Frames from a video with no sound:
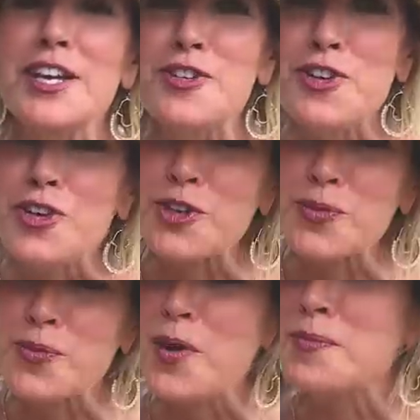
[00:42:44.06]
of knew
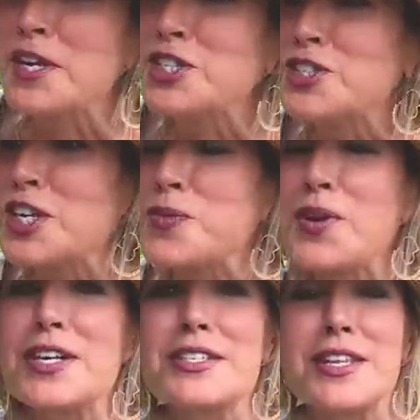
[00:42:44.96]
what my shtick
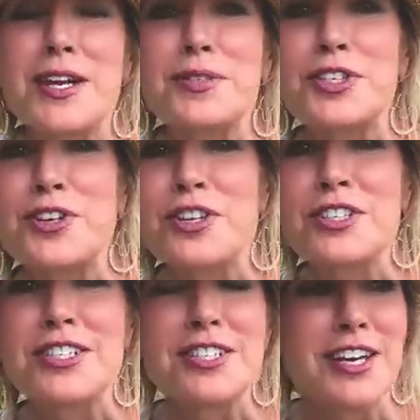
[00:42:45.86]
was was, that I was a garden
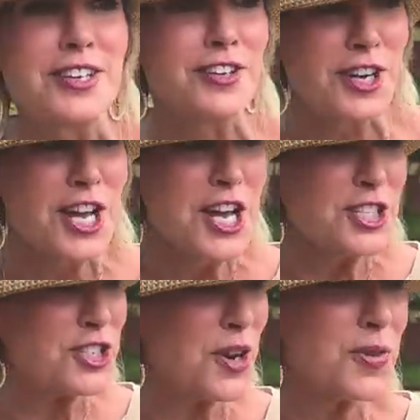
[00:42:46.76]
designer.
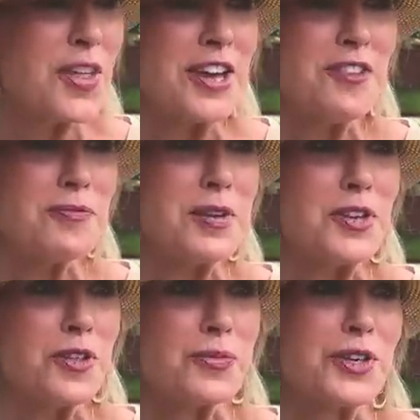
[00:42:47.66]
So they have
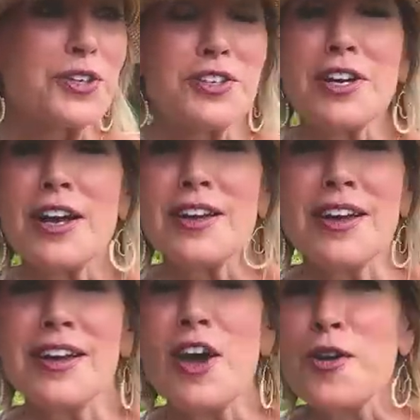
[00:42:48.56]
been thrilled and I
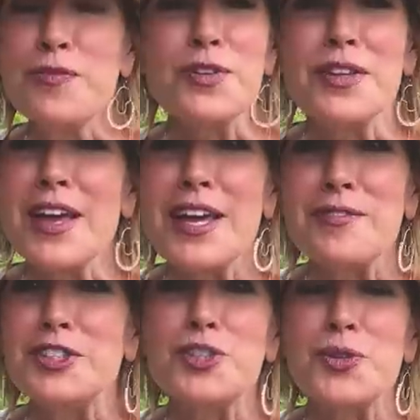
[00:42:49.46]
and hopefully they have
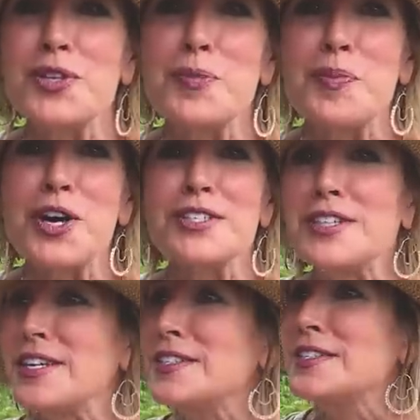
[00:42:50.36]
enjoyed the
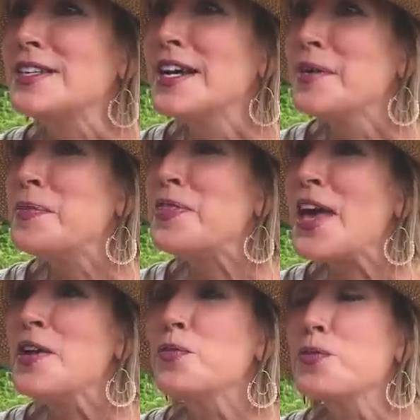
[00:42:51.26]
process. But
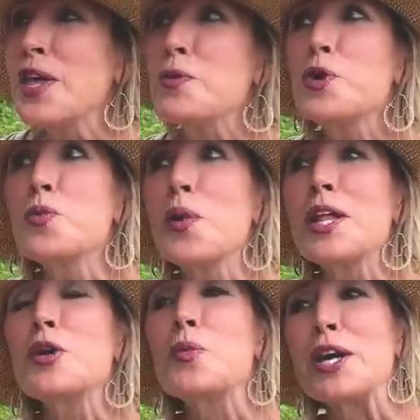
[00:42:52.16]
they, they were
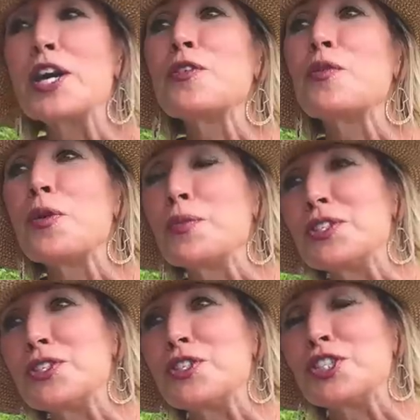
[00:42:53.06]
well aware of what
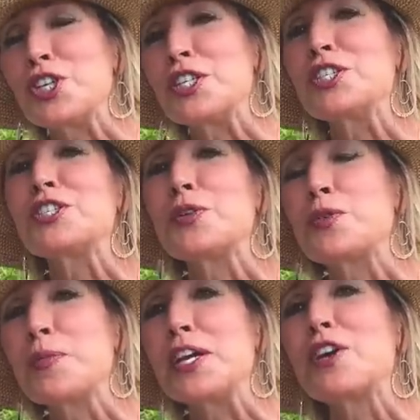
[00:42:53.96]
was the changes that were
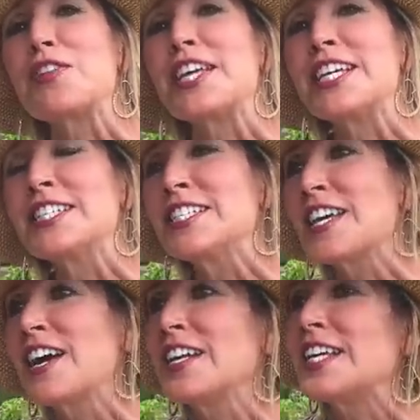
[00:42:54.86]
made on the
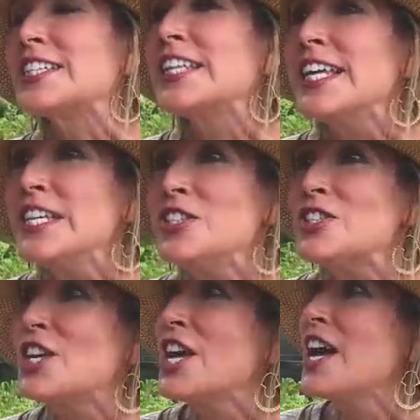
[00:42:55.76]
inside, at
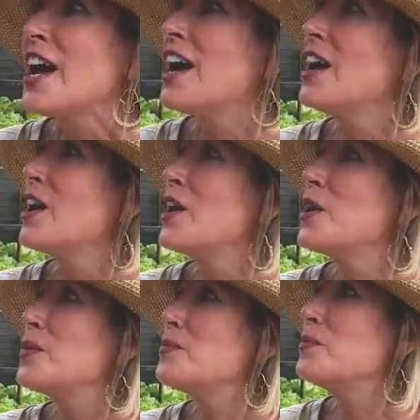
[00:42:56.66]
least
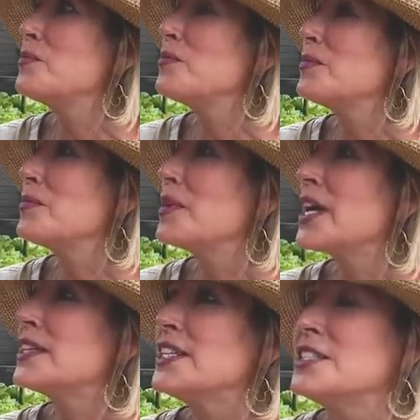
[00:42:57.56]
um,
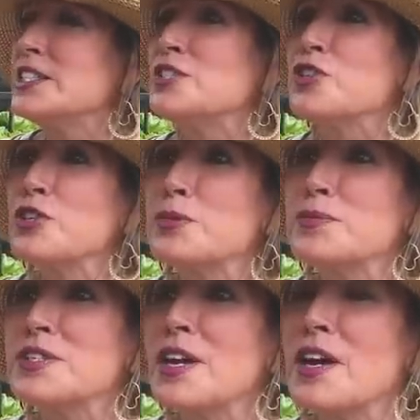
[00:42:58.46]
at least in
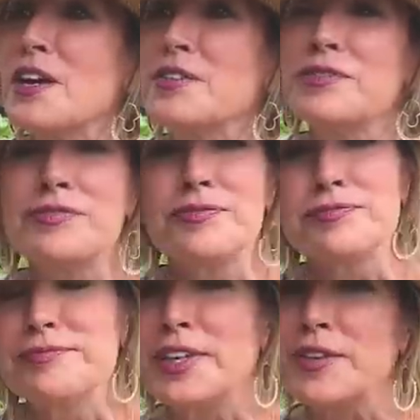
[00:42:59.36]
terms of
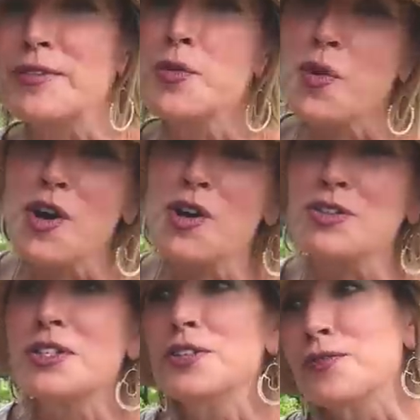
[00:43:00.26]
you know the
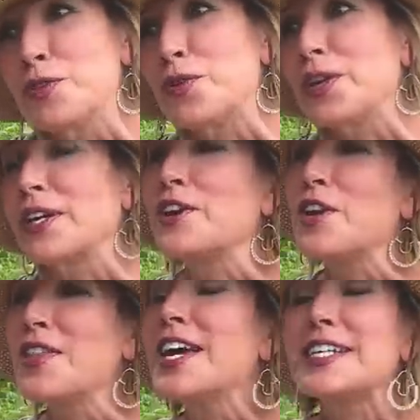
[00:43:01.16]
walls and the flooring and
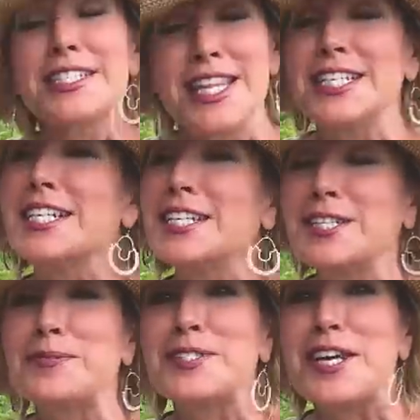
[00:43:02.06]
all that because they did
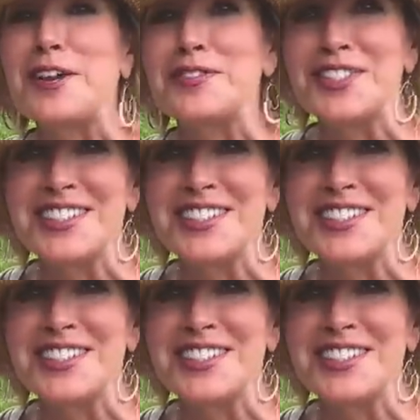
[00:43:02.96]
it themselves.